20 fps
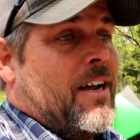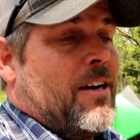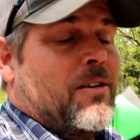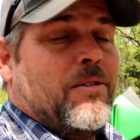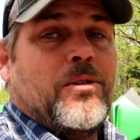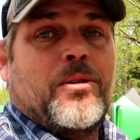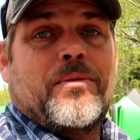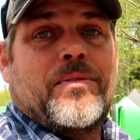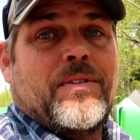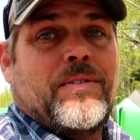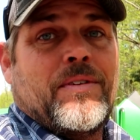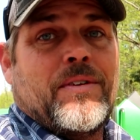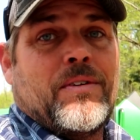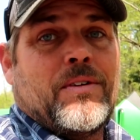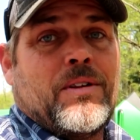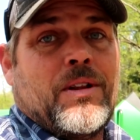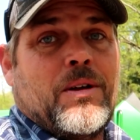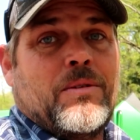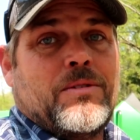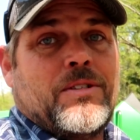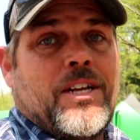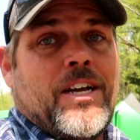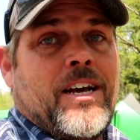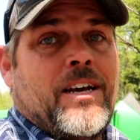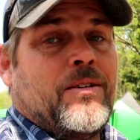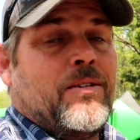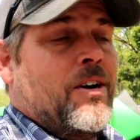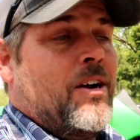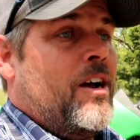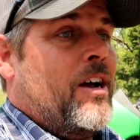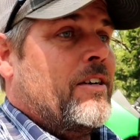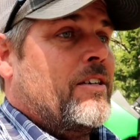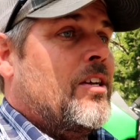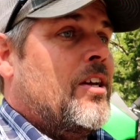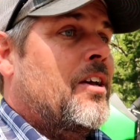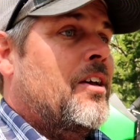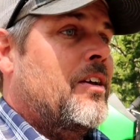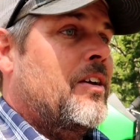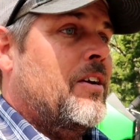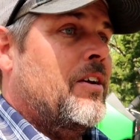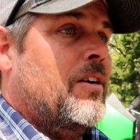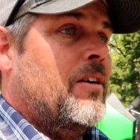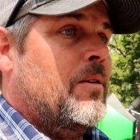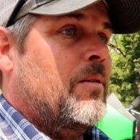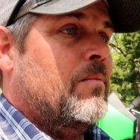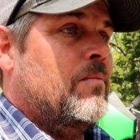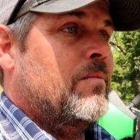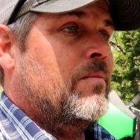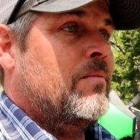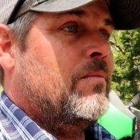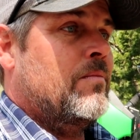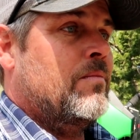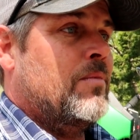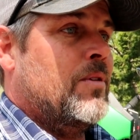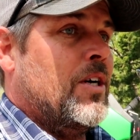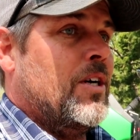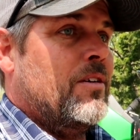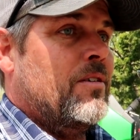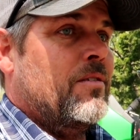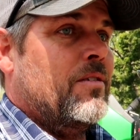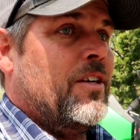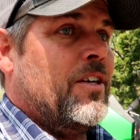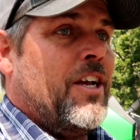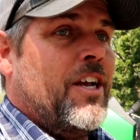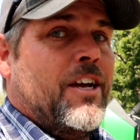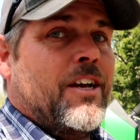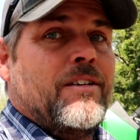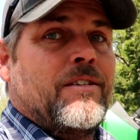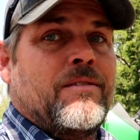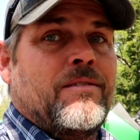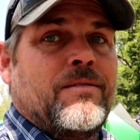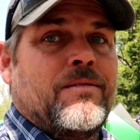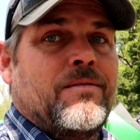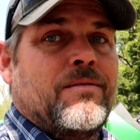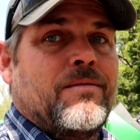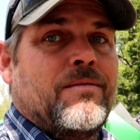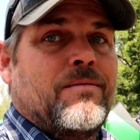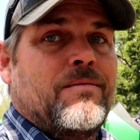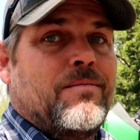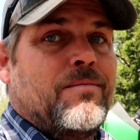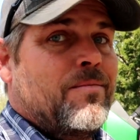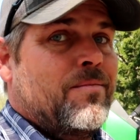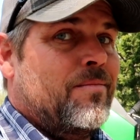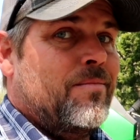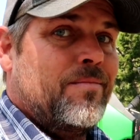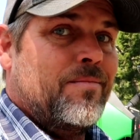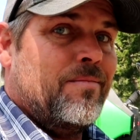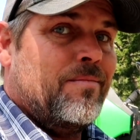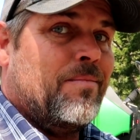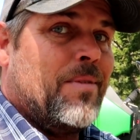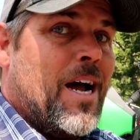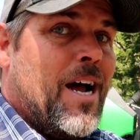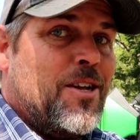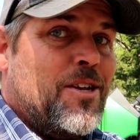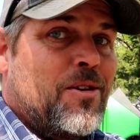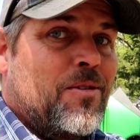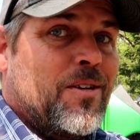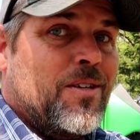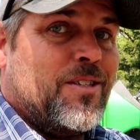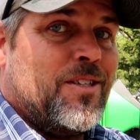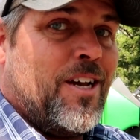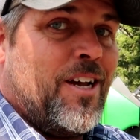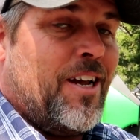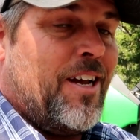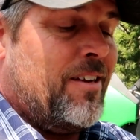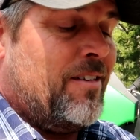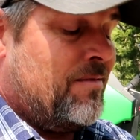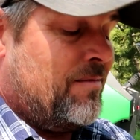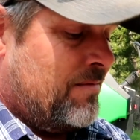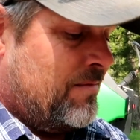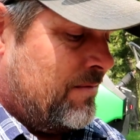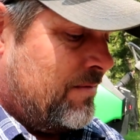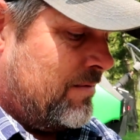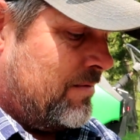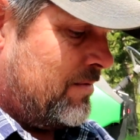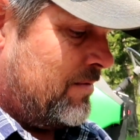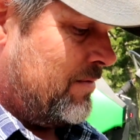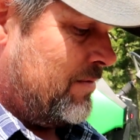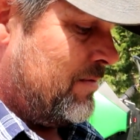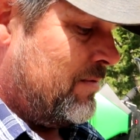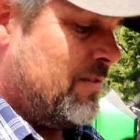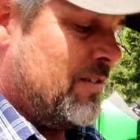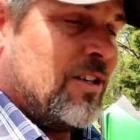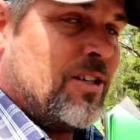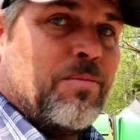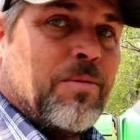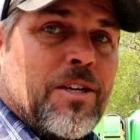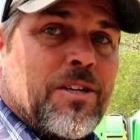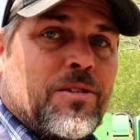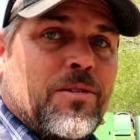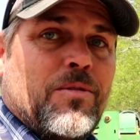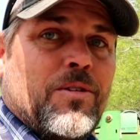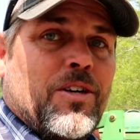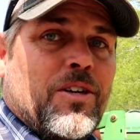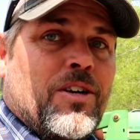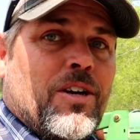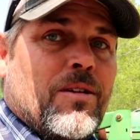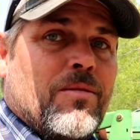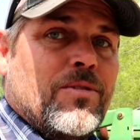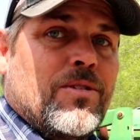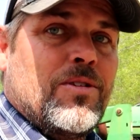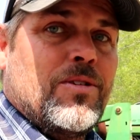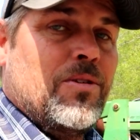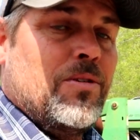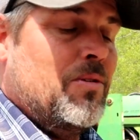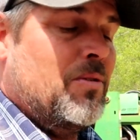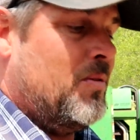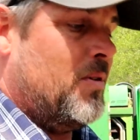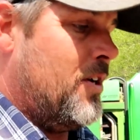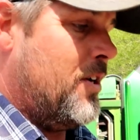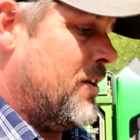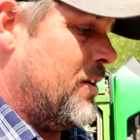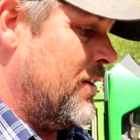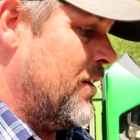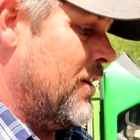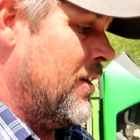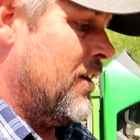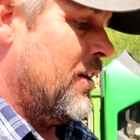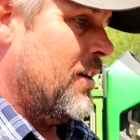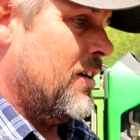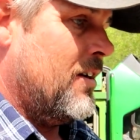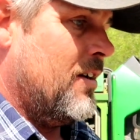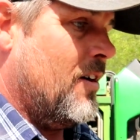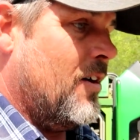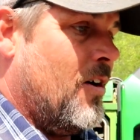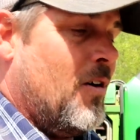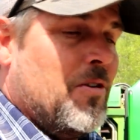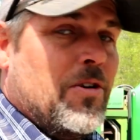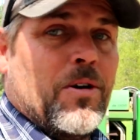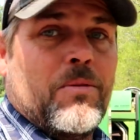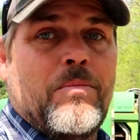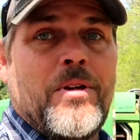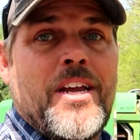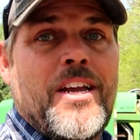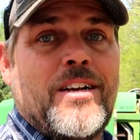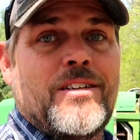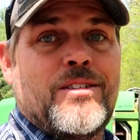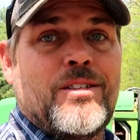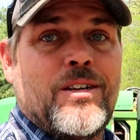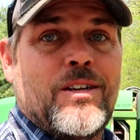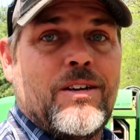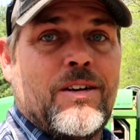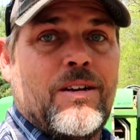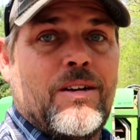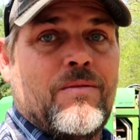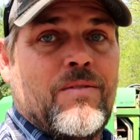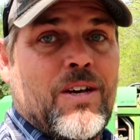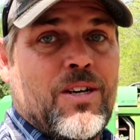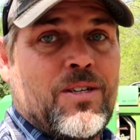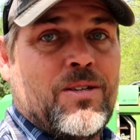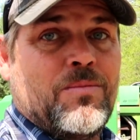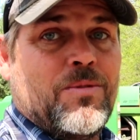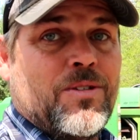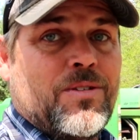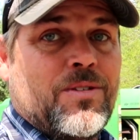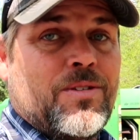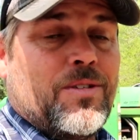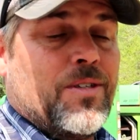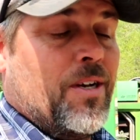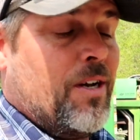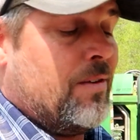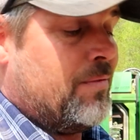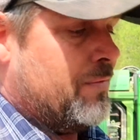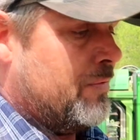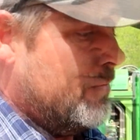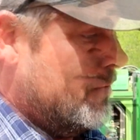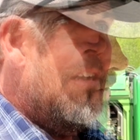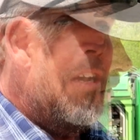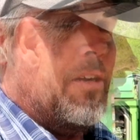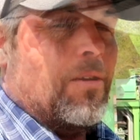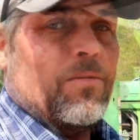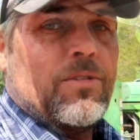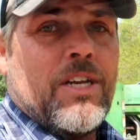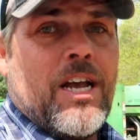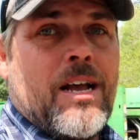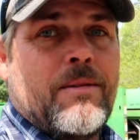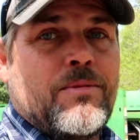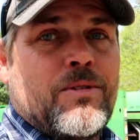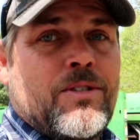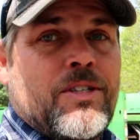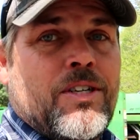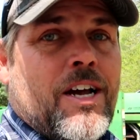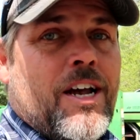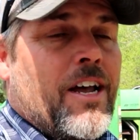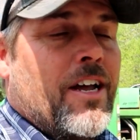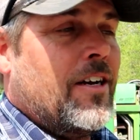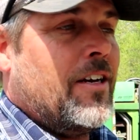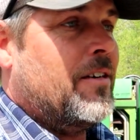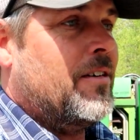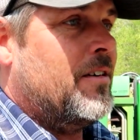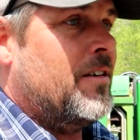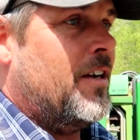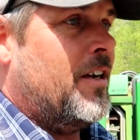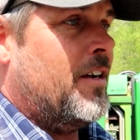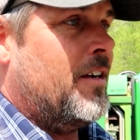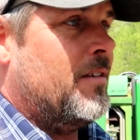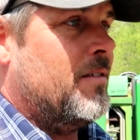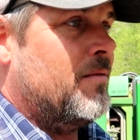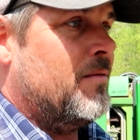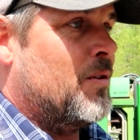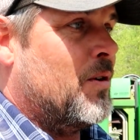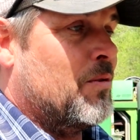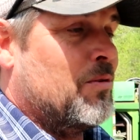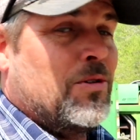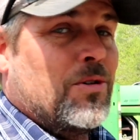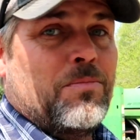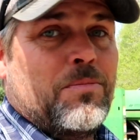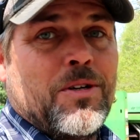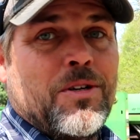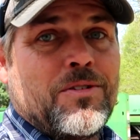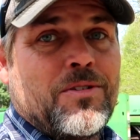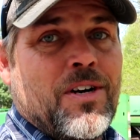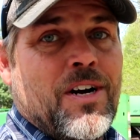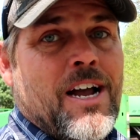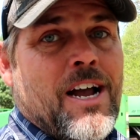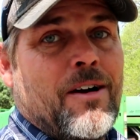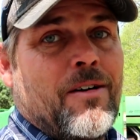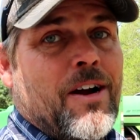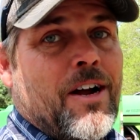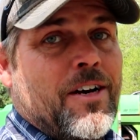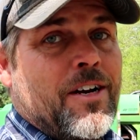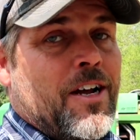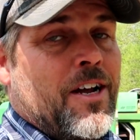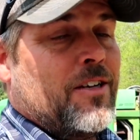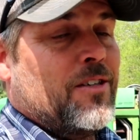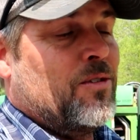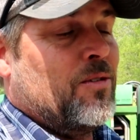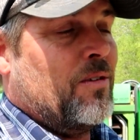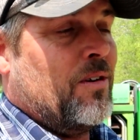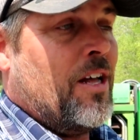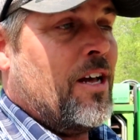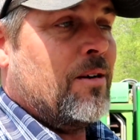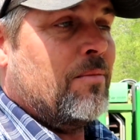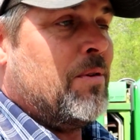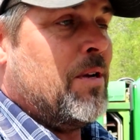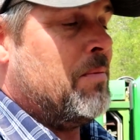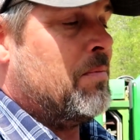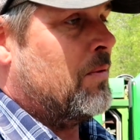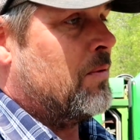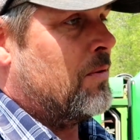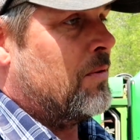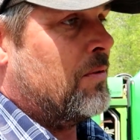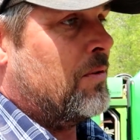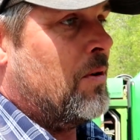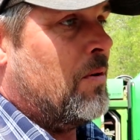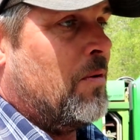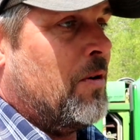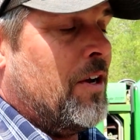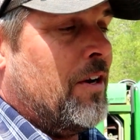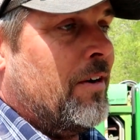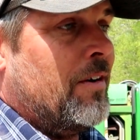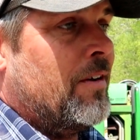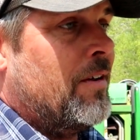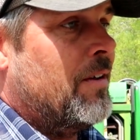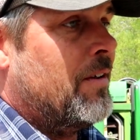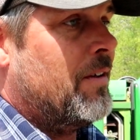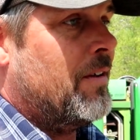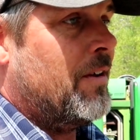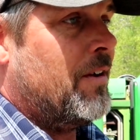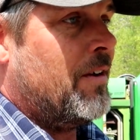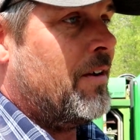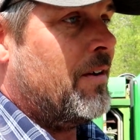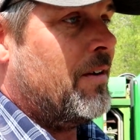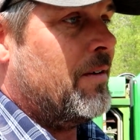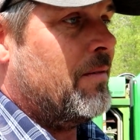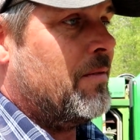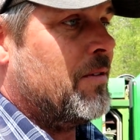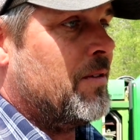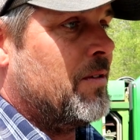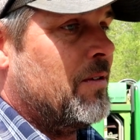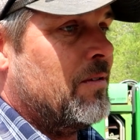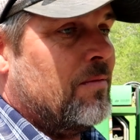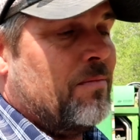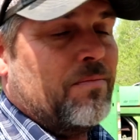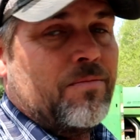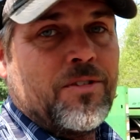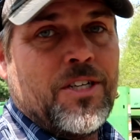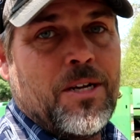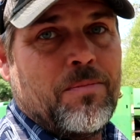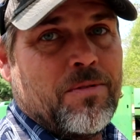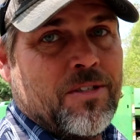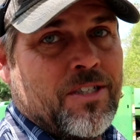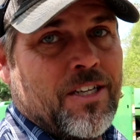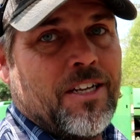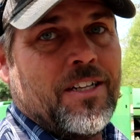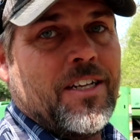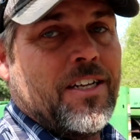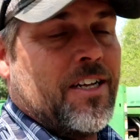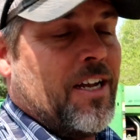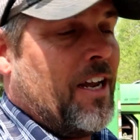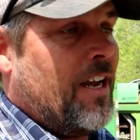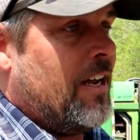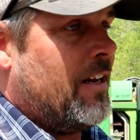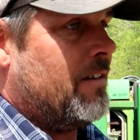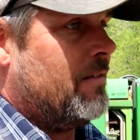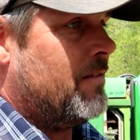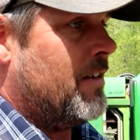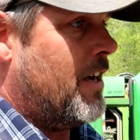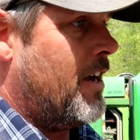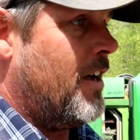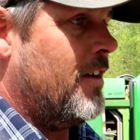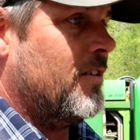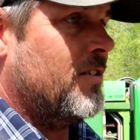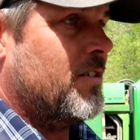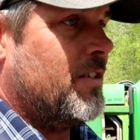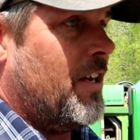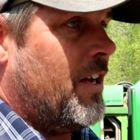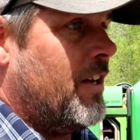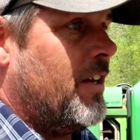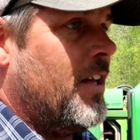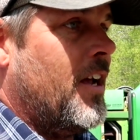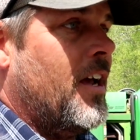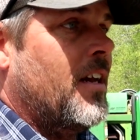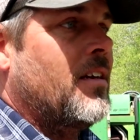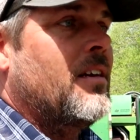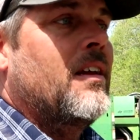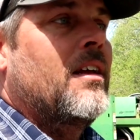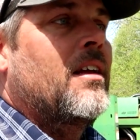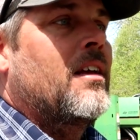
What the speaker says: I don't know if they've ever closed that or not. But again, buy USA, especially when it comes to all your meats and vegetables and stuff. I know times are tight and grocery bills are high right now, so a lot of people are going with the cheapest thing they can. I understand that.